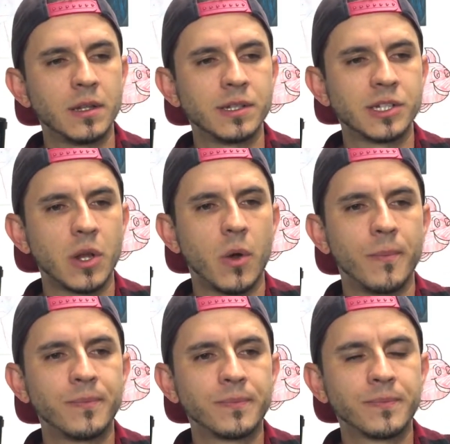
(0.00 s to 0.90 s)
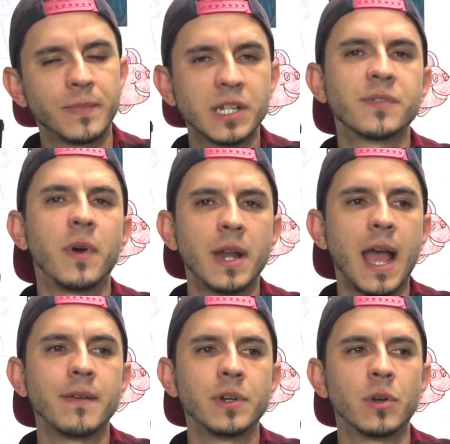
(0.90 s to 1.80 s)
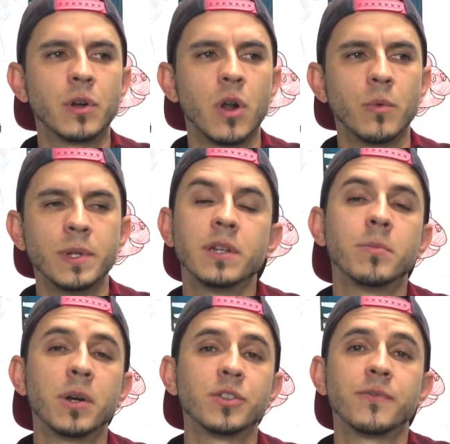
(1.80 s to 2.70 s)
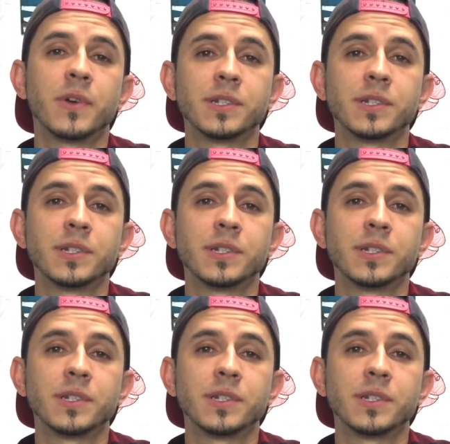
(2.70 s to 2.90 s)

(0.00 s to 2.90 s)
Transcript: so it's fun having her home. We did a bunch of fun